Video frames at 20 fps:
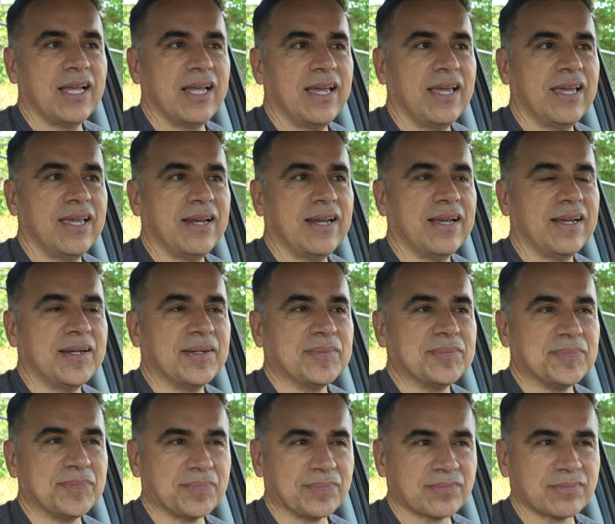And
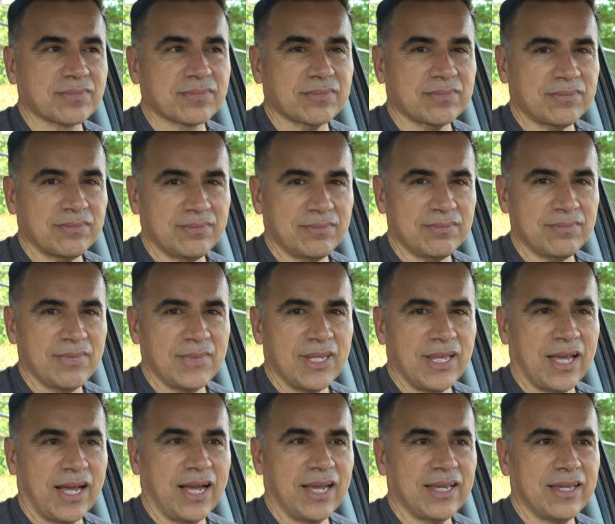um,
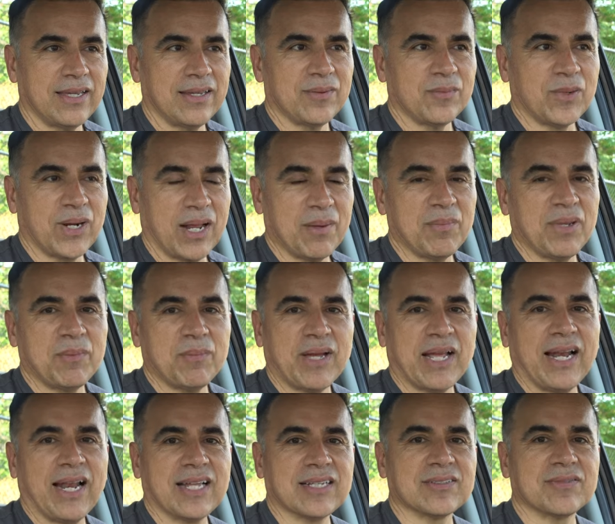I, when I made
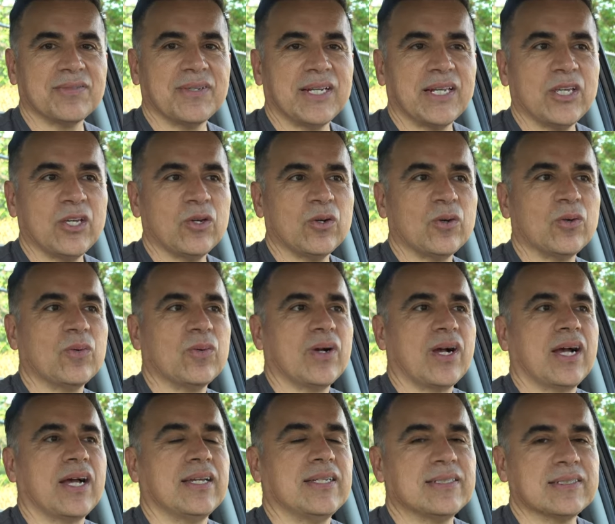my last video,
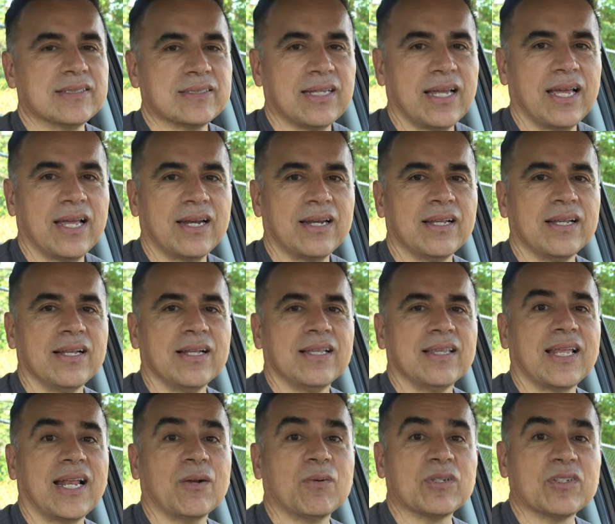I said
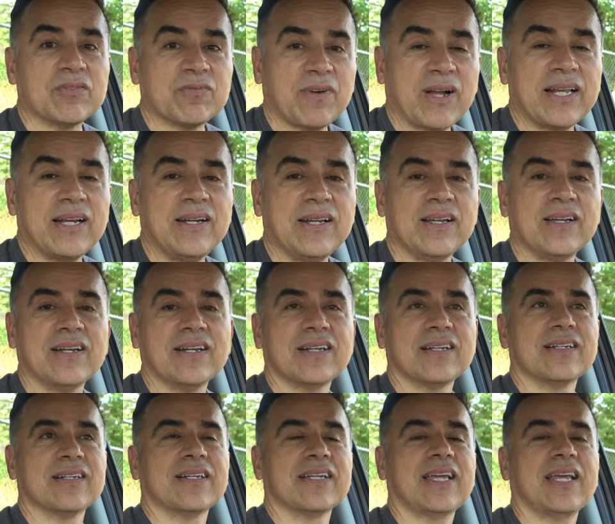that I was finally
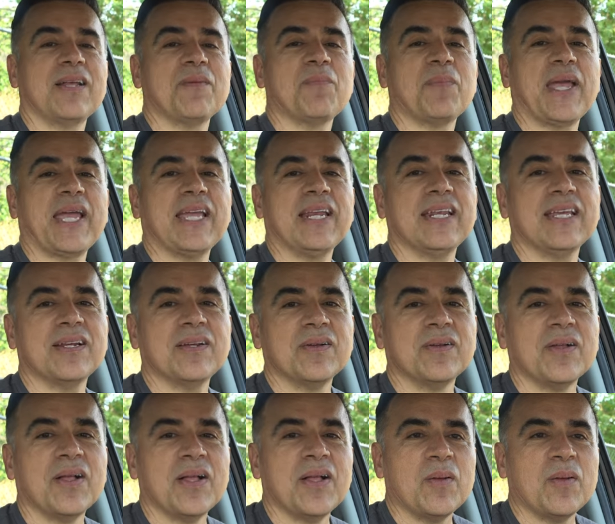gonna get it painted.
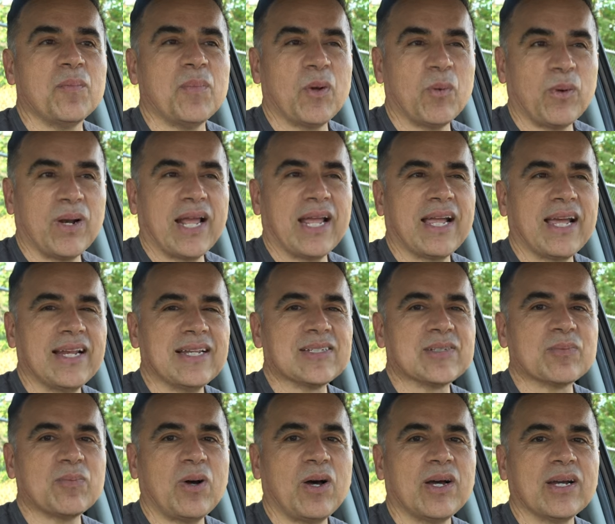But when I got it
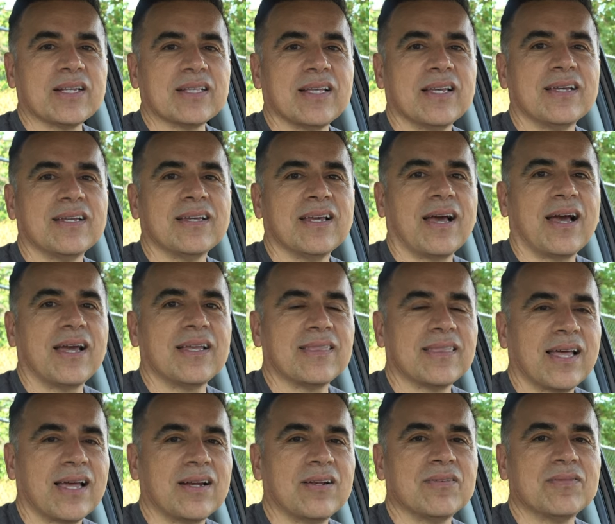smogged, I
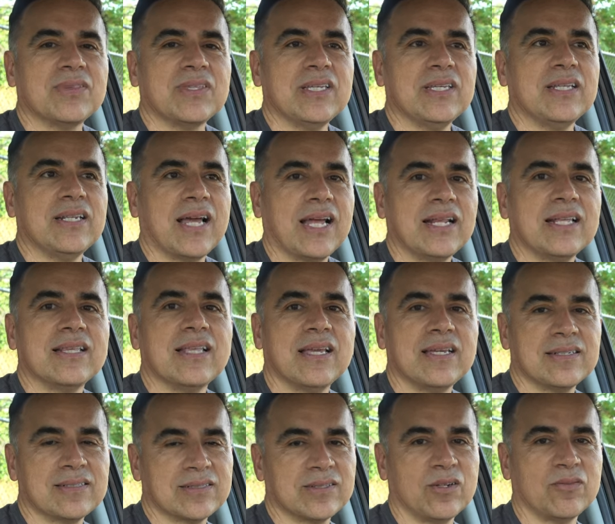thought of the 90
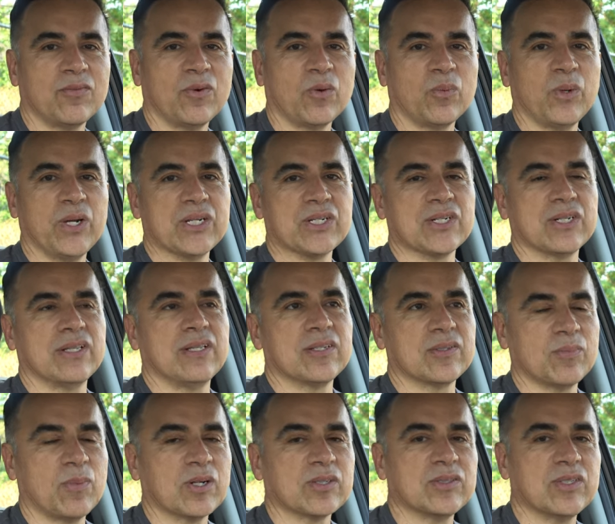days for which this
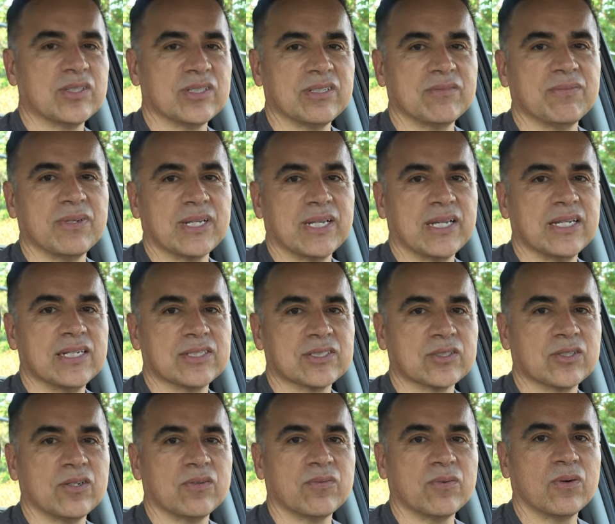smog certificate is
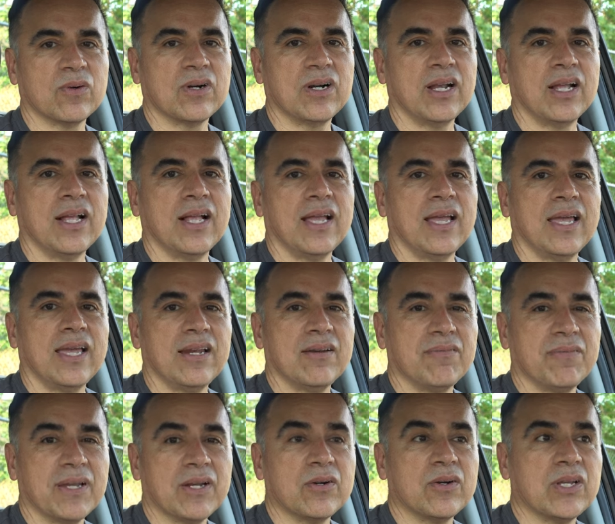good for and
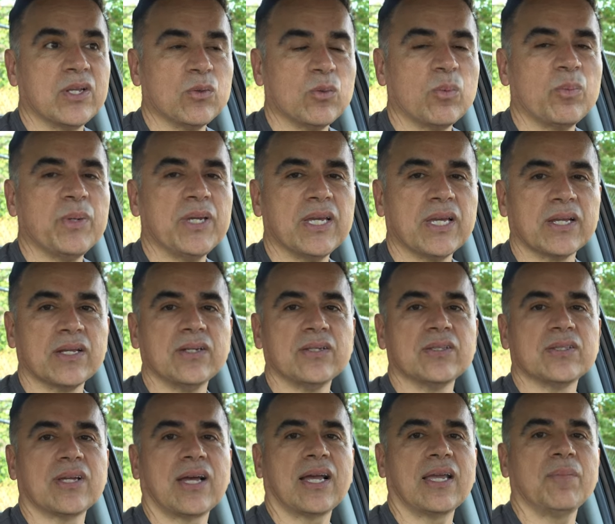figure it would be a
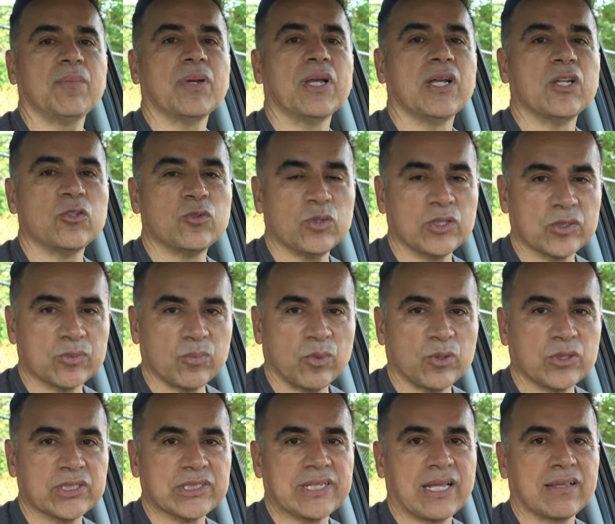good time to
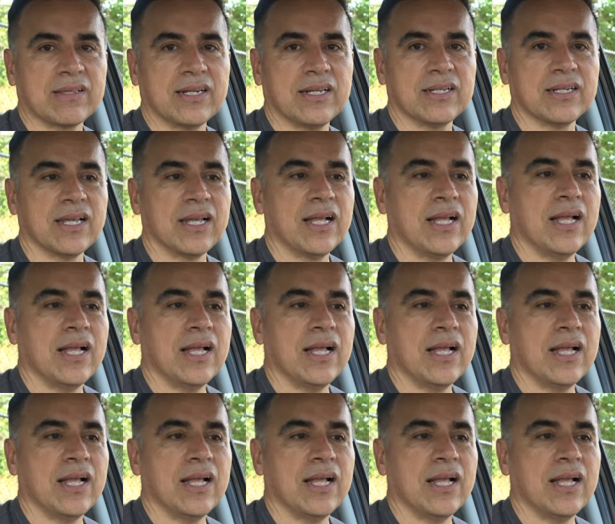explore selling it.